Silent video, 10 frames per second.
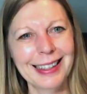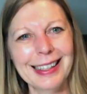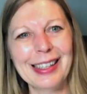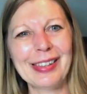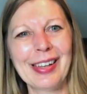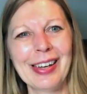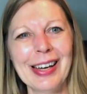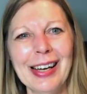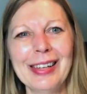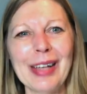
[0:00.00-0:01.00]

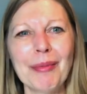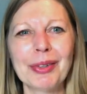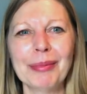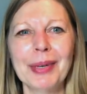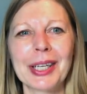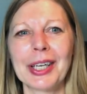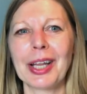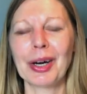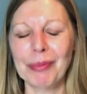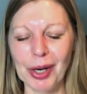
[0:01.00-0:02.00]
it's Amazon making
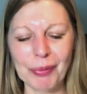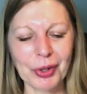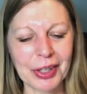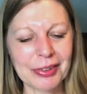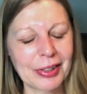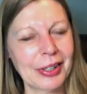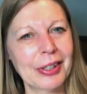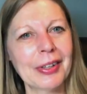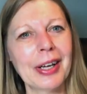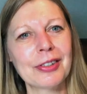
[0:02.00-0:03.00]
a lot more money,
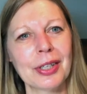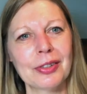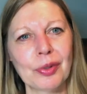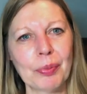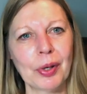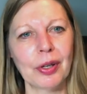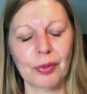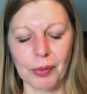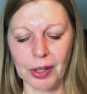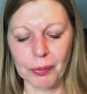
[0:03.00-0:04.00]
so they're trying to support
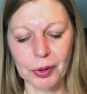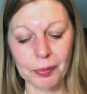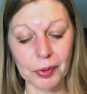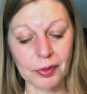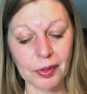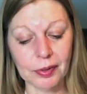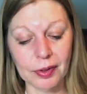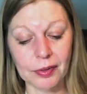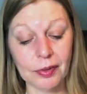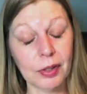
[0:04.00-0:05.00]
smaller
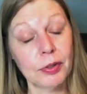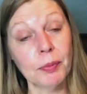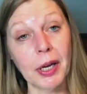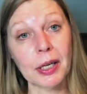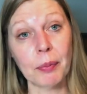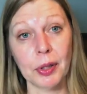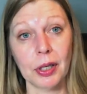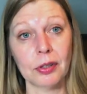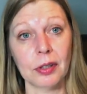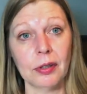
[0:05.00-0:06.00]
businesses. So if you make a
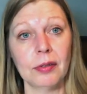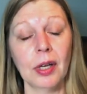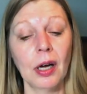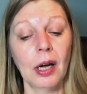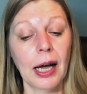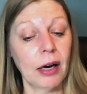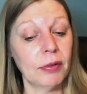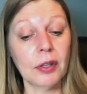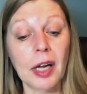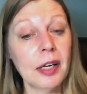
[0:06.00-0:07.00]
purchase out
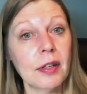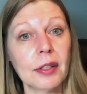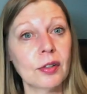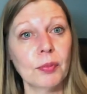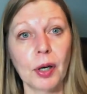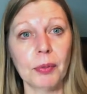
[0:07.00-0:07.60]
of any of these small